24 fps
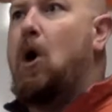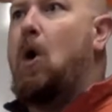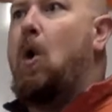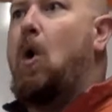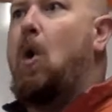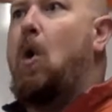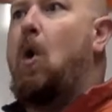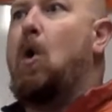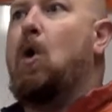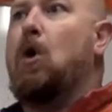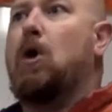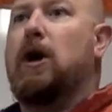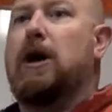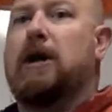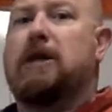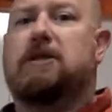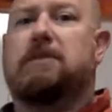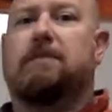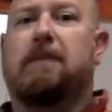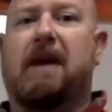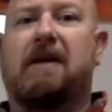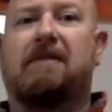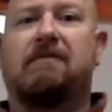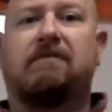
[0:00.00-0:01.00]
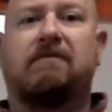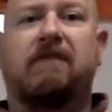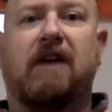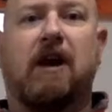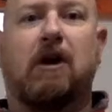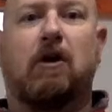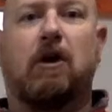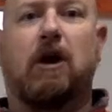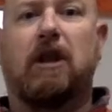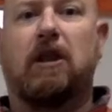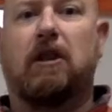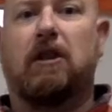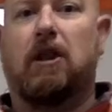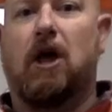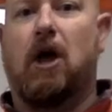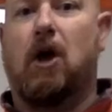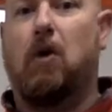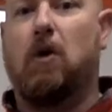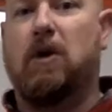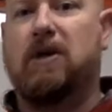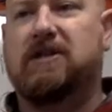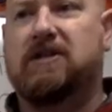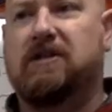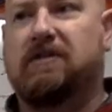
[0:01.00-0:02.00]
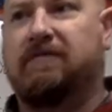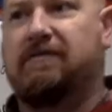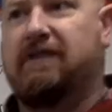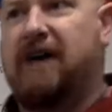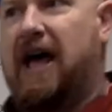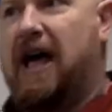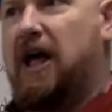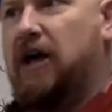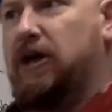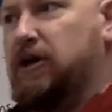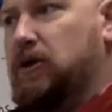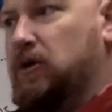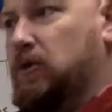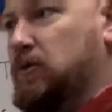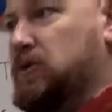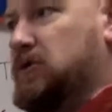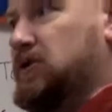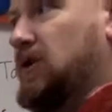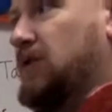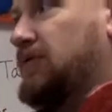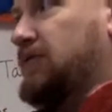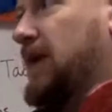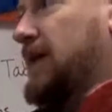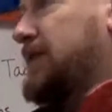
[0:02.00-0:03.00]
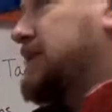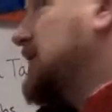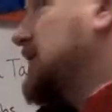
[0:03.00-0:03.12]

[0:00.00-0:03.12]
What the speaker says: or it's my very lowest value. So if I